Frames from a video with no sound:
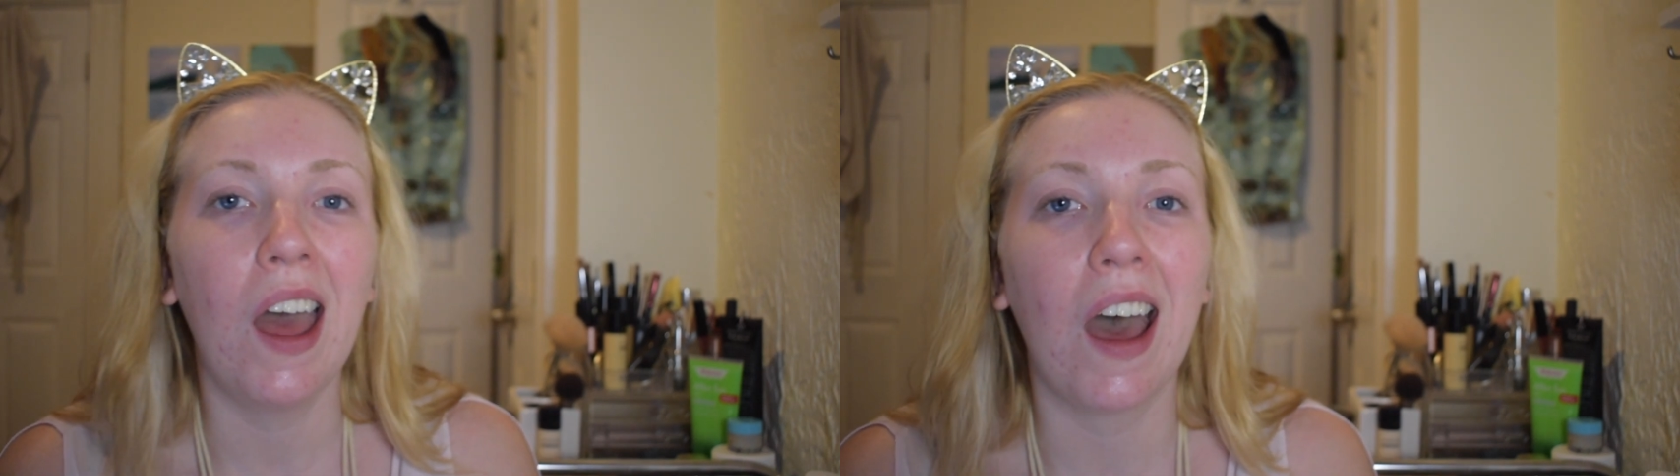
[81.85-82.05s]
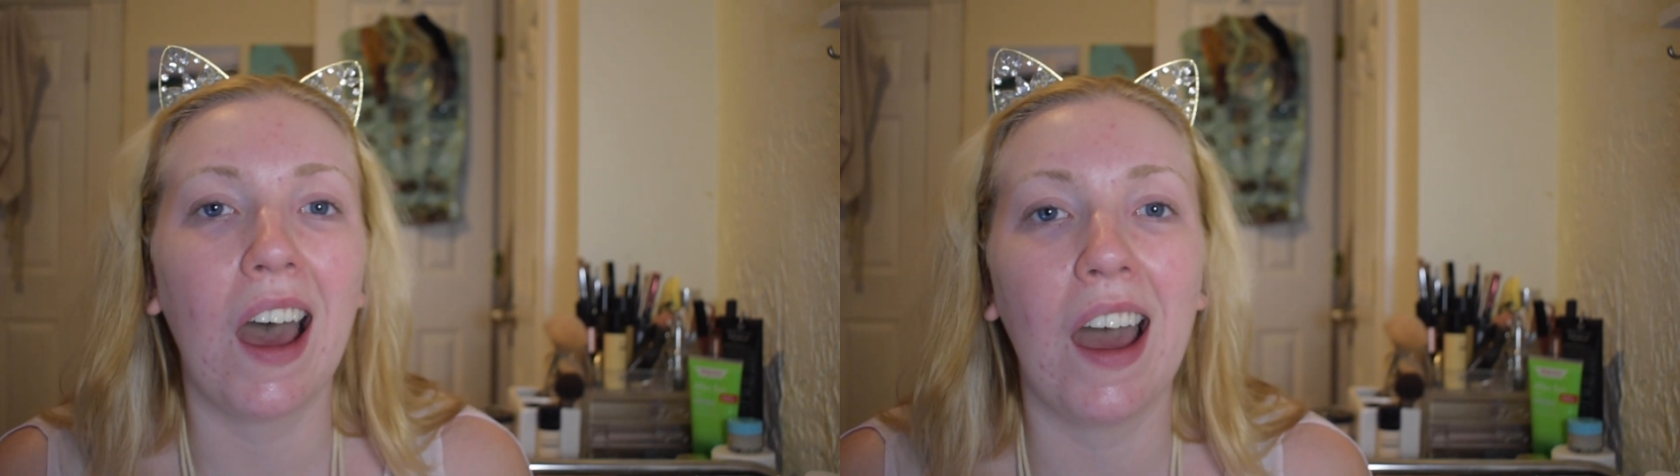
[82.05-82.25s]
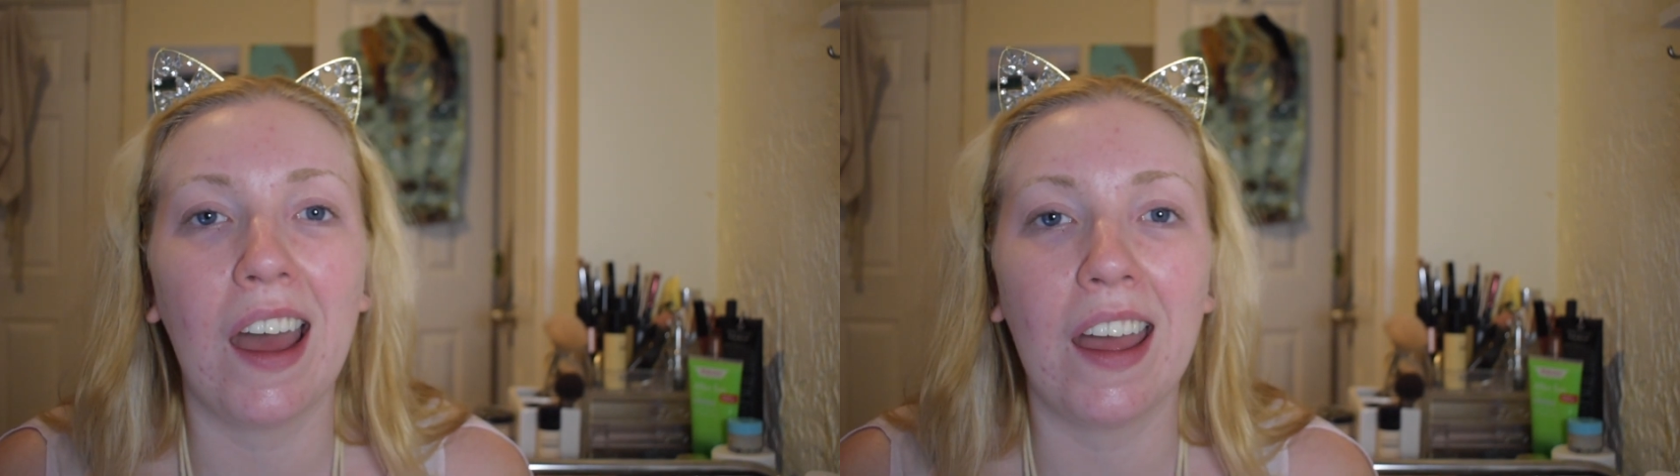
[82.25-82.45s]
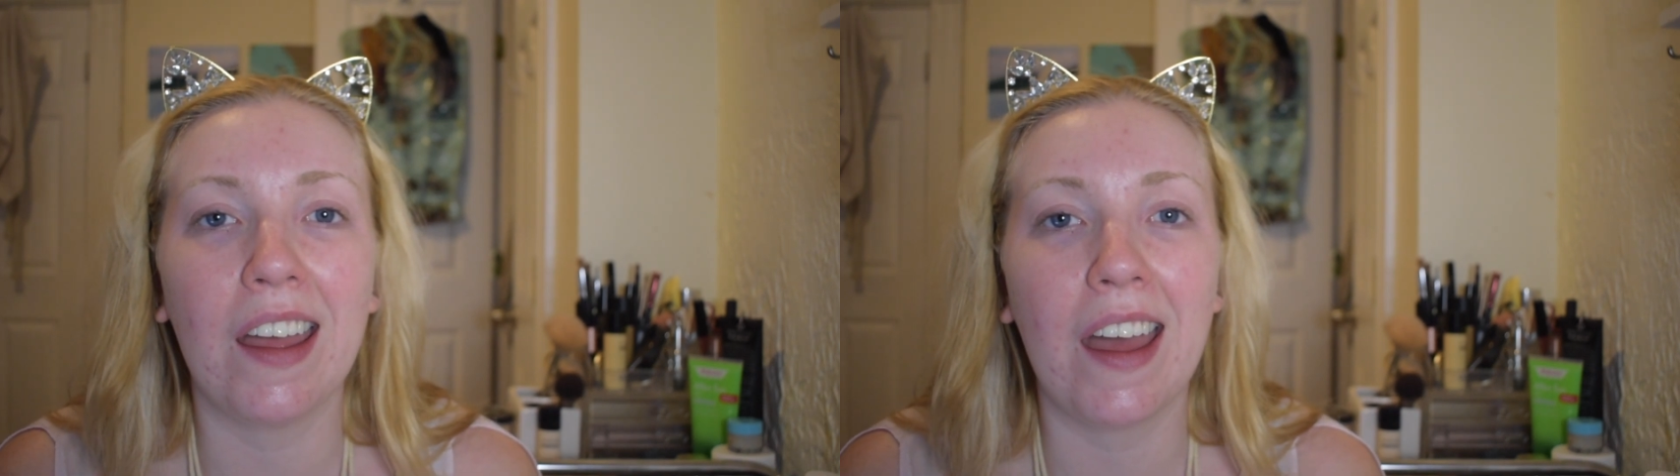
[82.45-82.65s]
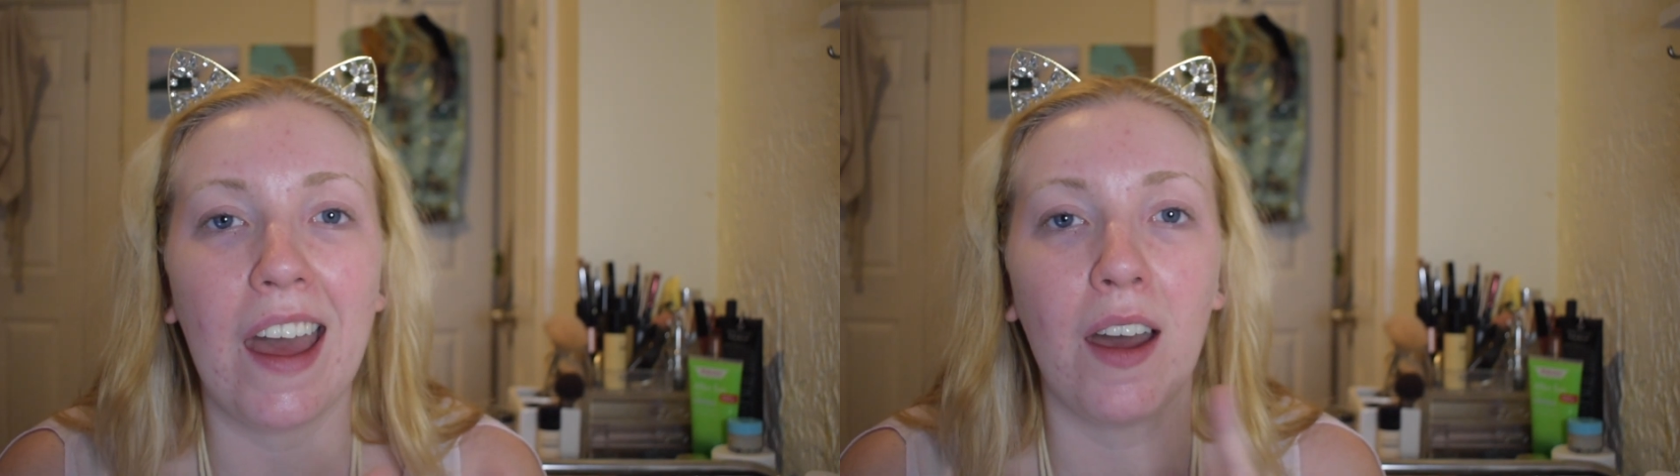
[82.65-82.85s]

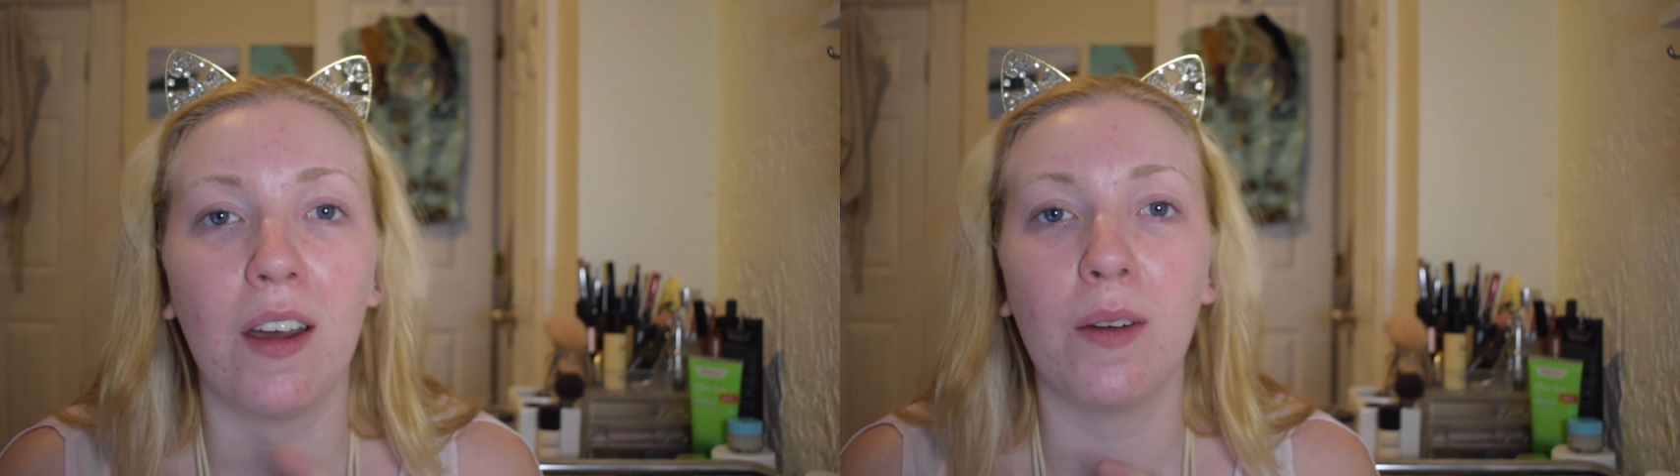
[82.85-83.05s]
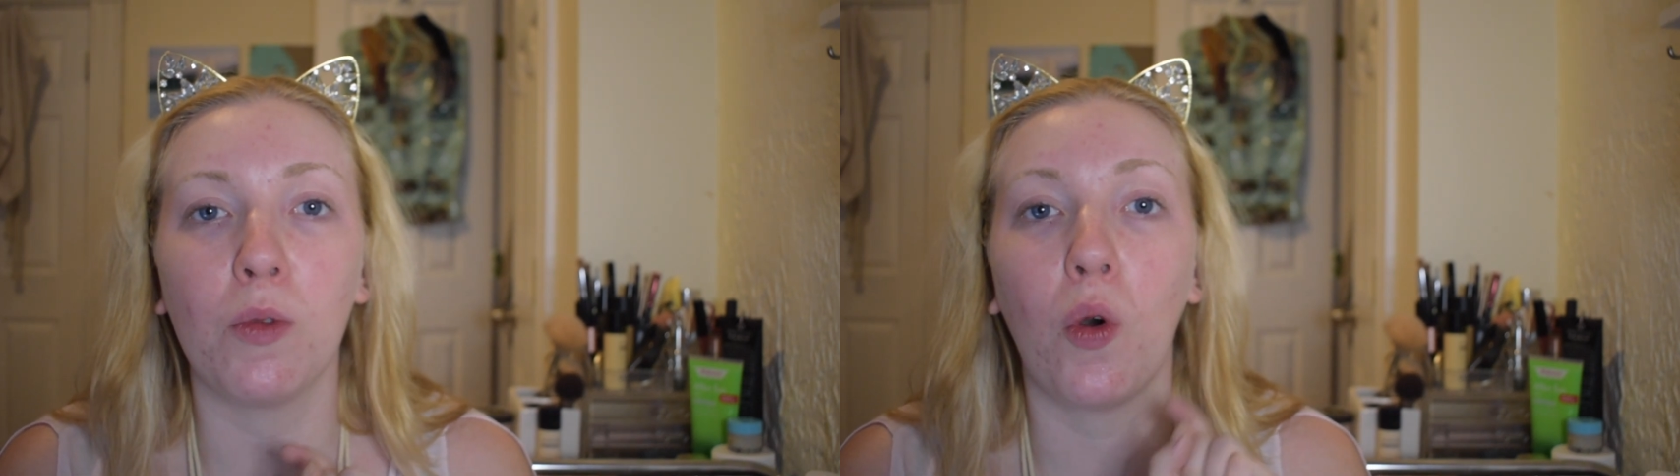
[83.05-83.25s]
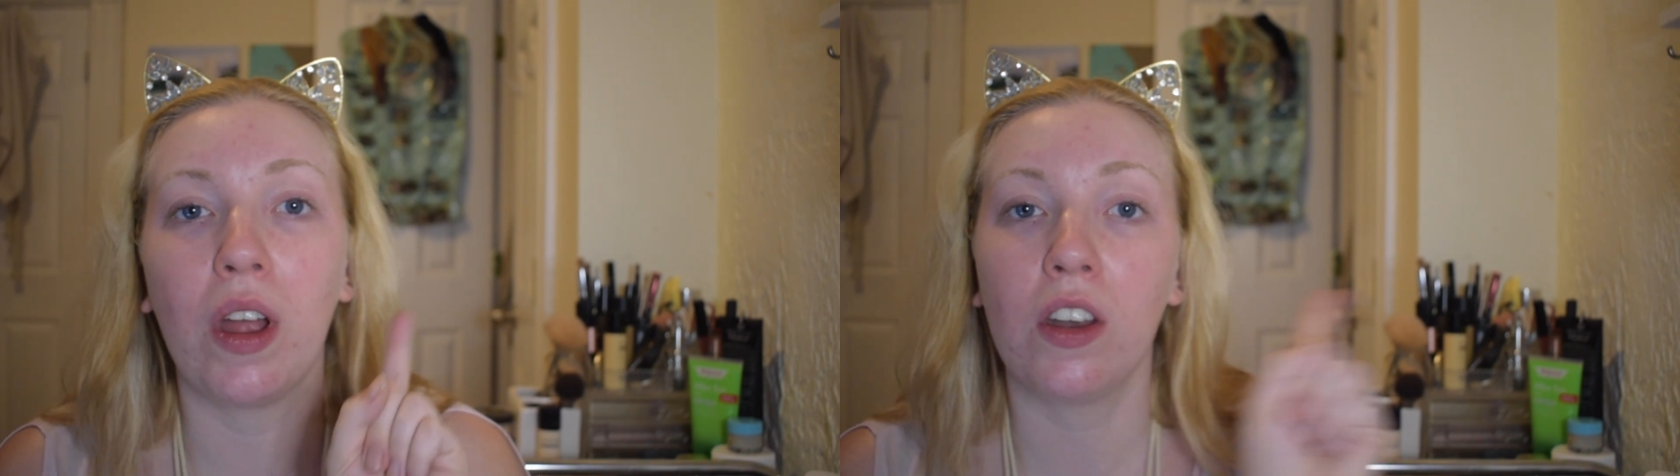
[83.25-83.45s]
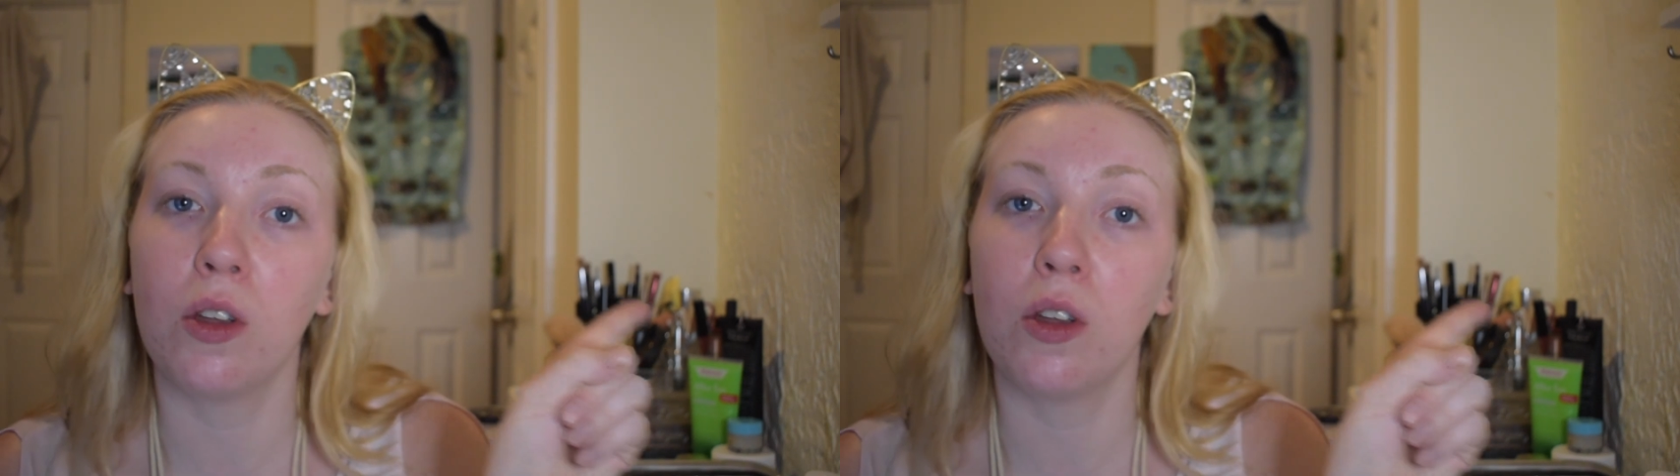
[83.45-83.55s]
I am going